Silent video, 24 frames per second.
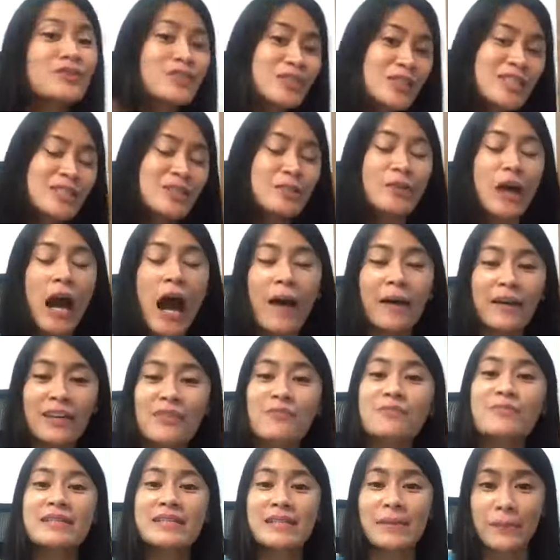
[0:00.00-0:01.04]
just
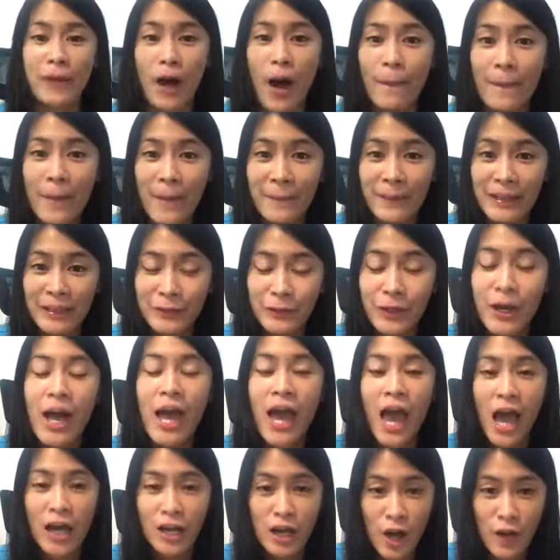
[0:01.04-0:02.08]
give me some comment below.
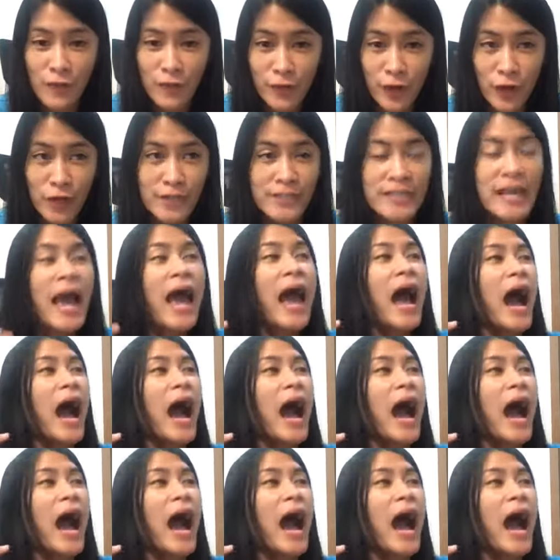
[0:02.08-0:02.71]
And of course,